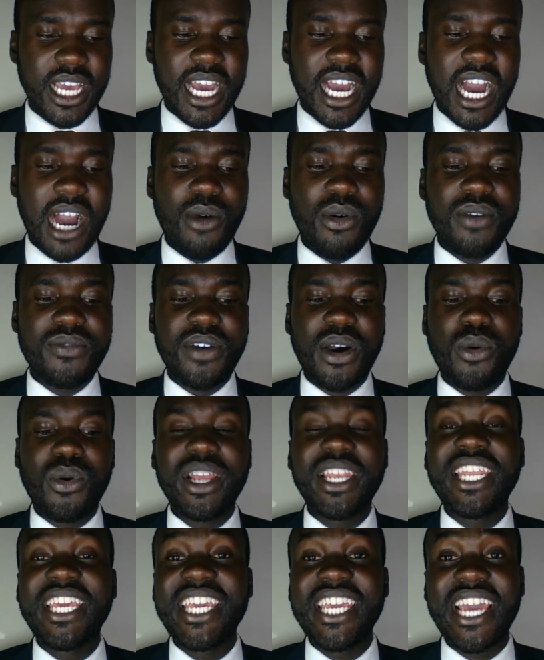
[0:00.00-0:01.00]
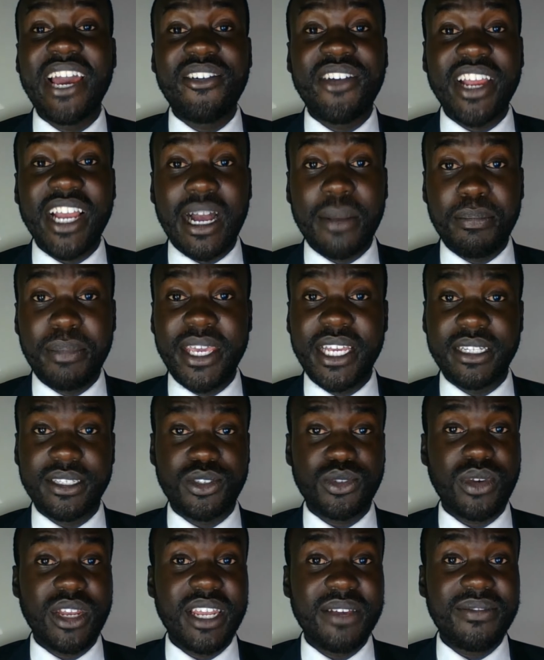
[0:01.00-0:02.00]
However, when hearing
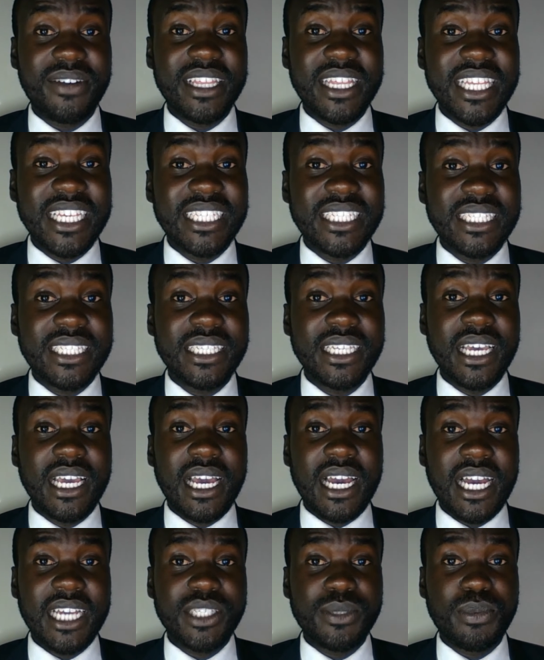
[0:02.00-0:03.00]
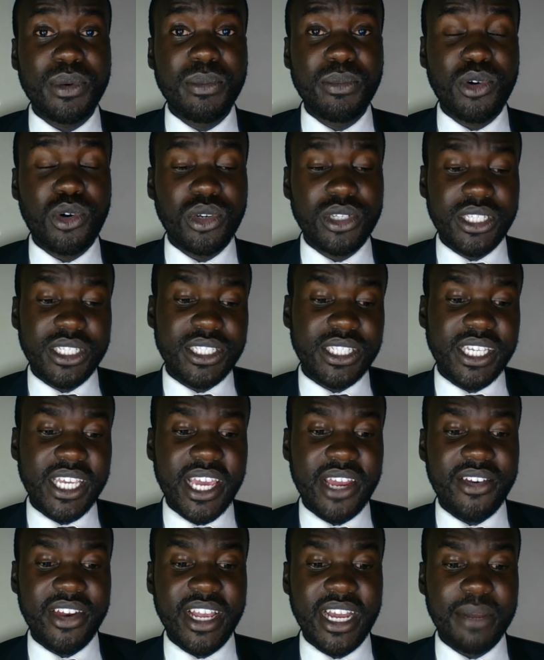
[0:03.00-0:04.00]
appeals, whenever this Supreme Court is
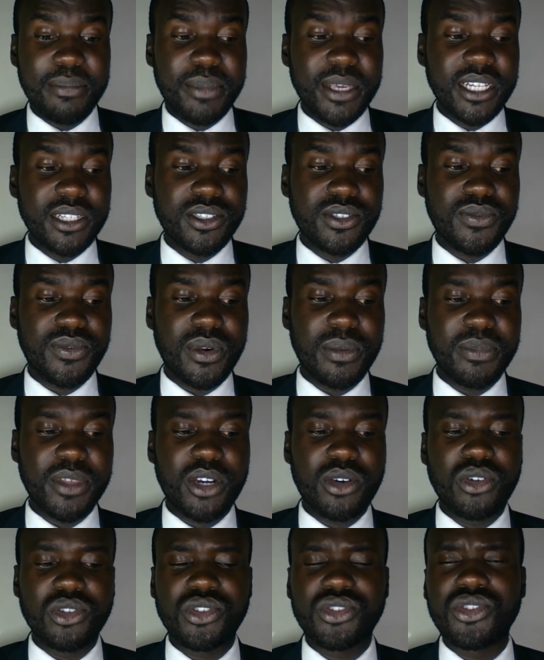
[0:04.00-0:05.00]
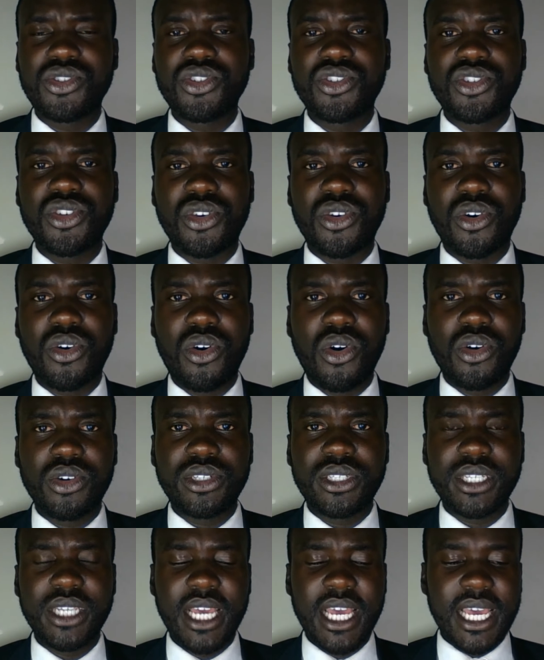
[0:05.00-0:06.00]
hearing appeals from the Constitutional
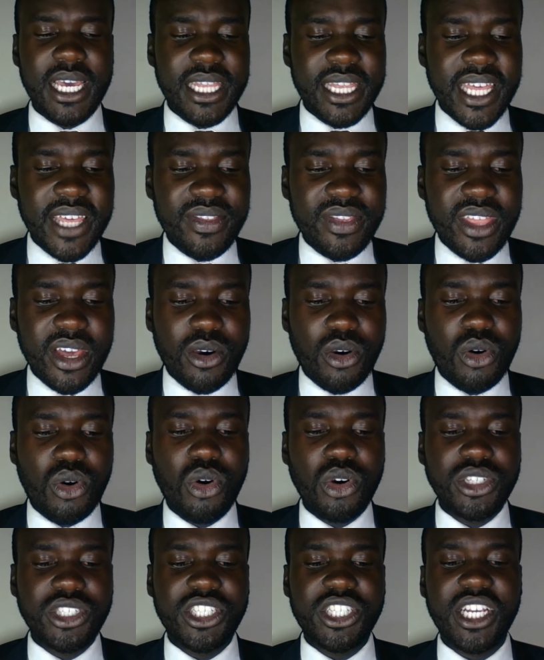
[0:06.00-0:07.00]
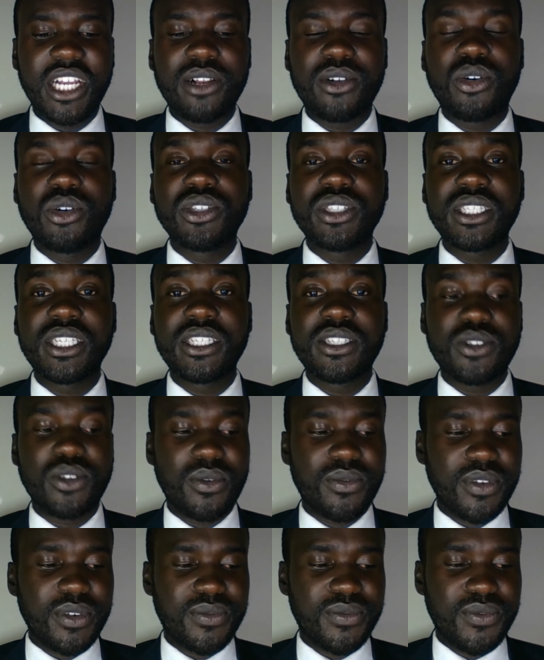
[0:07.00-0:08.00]
Court, then the court shall consist
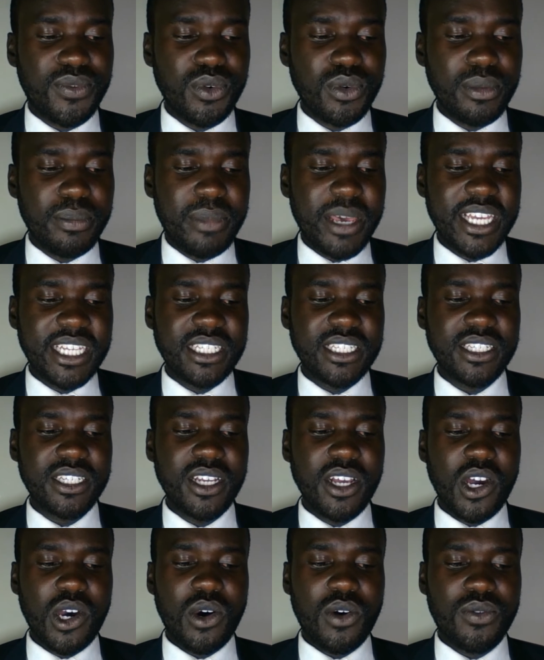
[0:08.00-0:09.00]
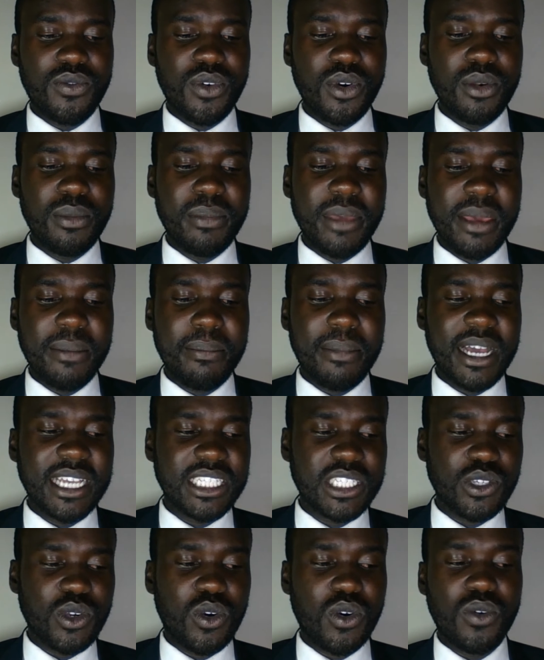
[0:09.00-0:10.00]
of a full bench of all
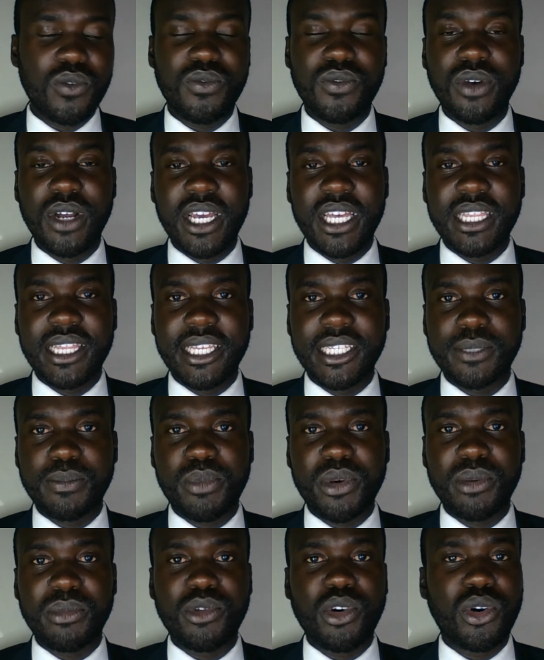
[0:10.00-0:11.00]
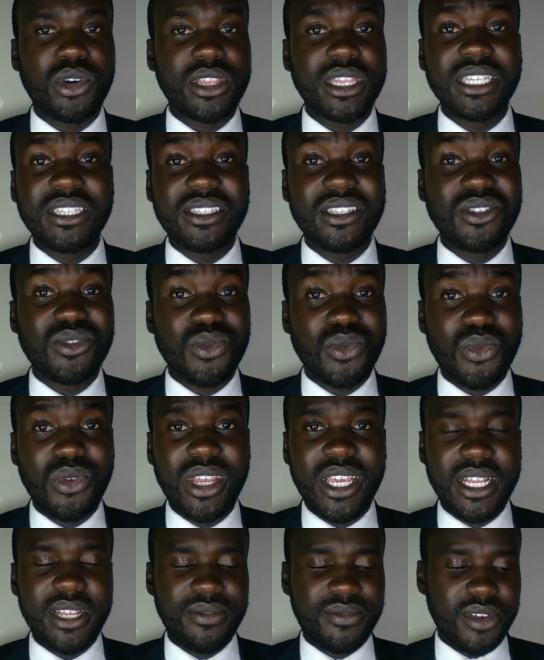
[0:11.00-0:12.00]
members of the Supreme Court. This is
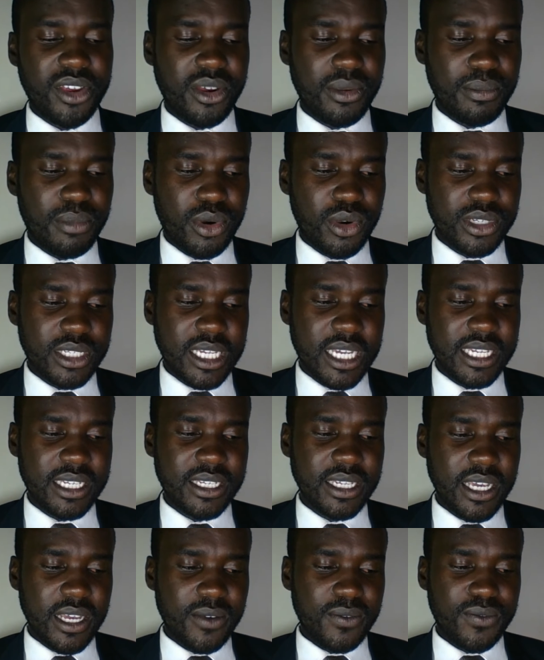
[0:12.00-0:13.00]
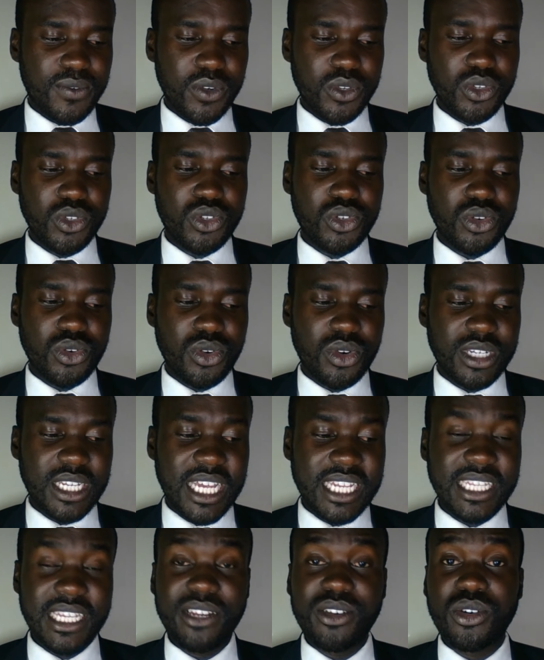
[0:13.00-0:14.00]
really very important for you to note.
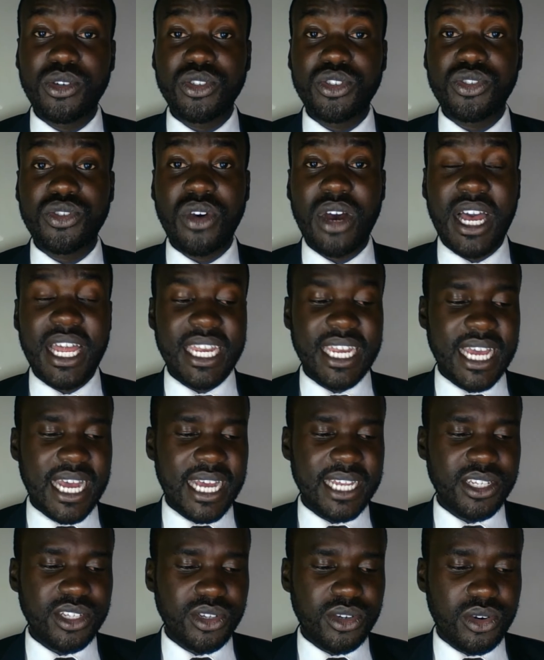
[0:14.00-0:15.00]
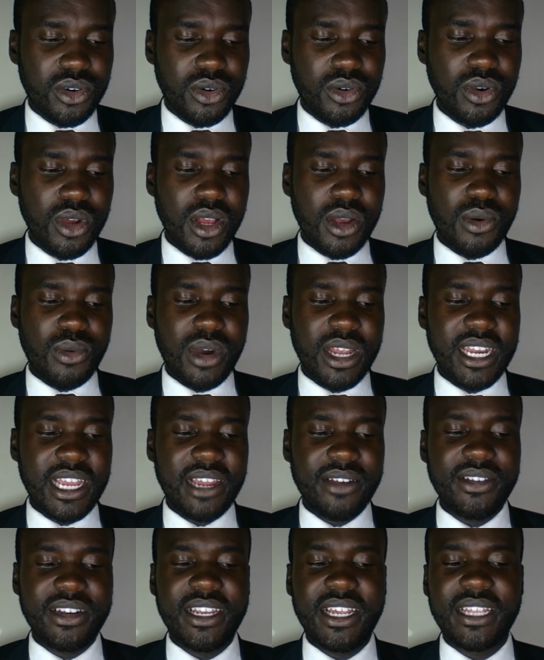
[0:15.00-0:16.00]
And then also under Article
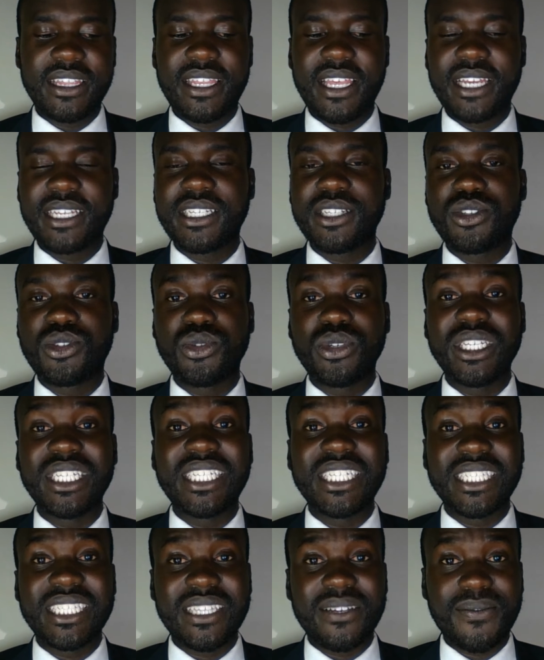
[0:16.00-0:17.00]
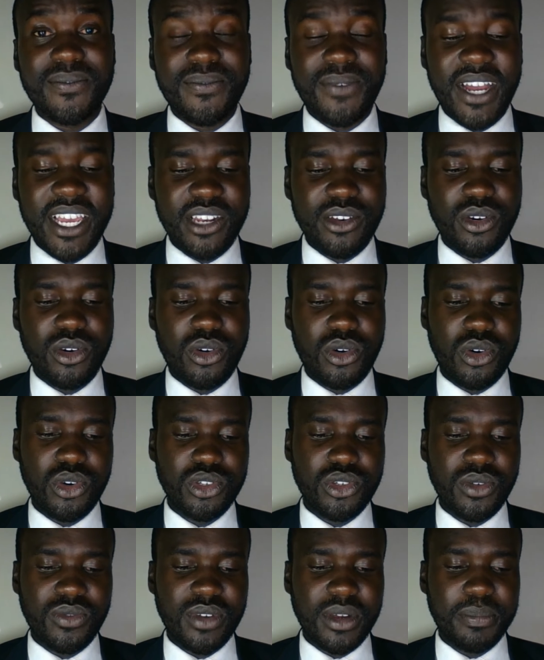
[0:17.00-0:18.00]
132, it is the final
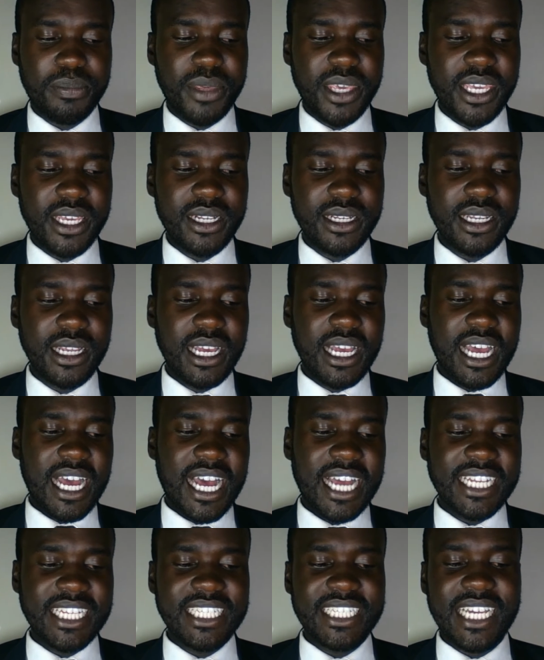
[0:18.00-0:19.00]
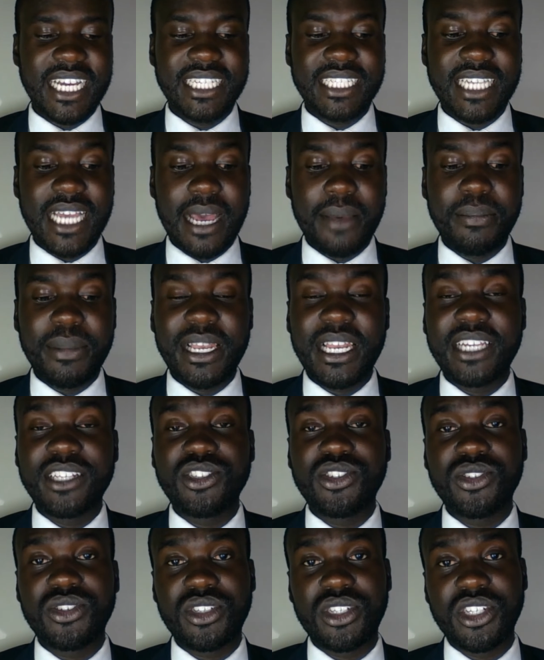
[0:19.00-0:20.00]
court of appeal, and it has appellant
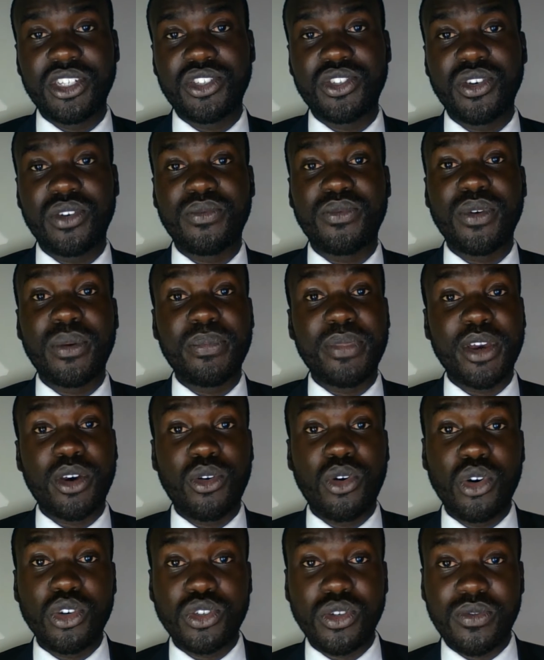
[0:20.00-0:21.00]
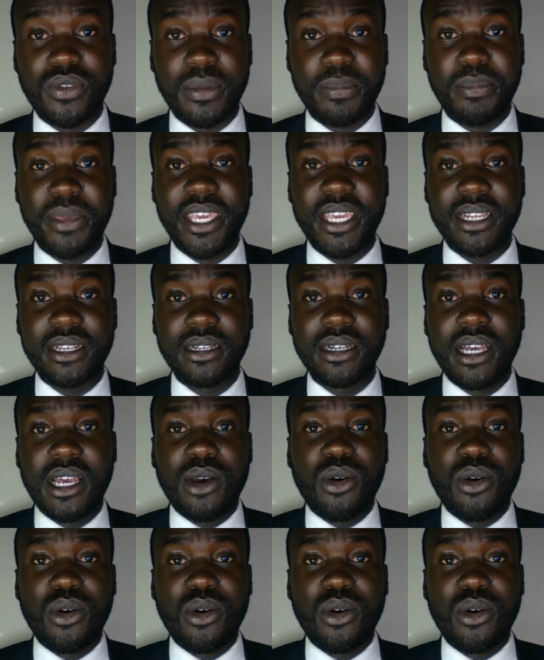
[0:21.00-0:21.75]
jurisdiction from the Court of Appeal.